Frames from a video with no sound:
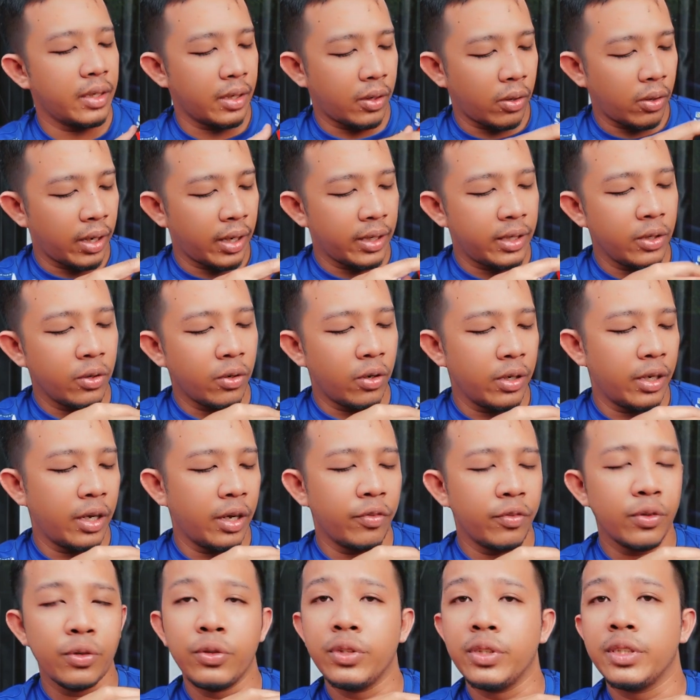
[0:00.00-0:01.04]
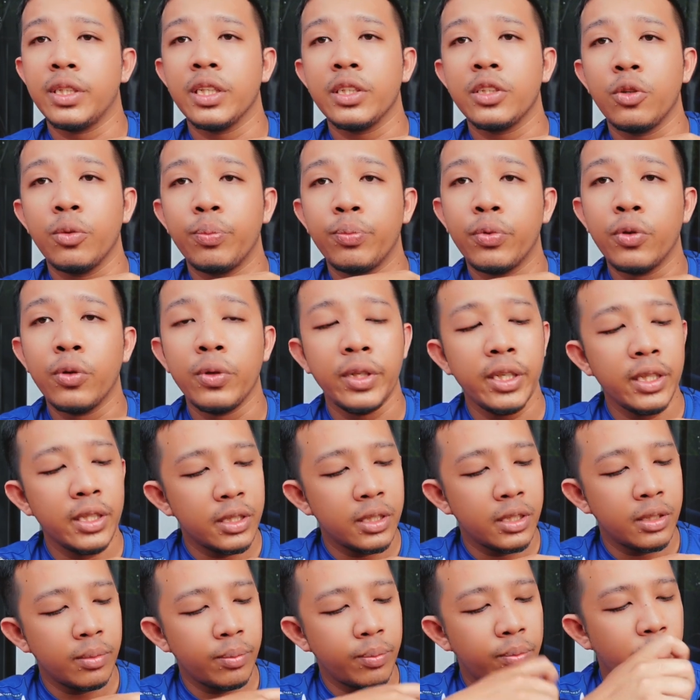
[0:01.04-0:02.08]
I think all they have to do is just to pull this,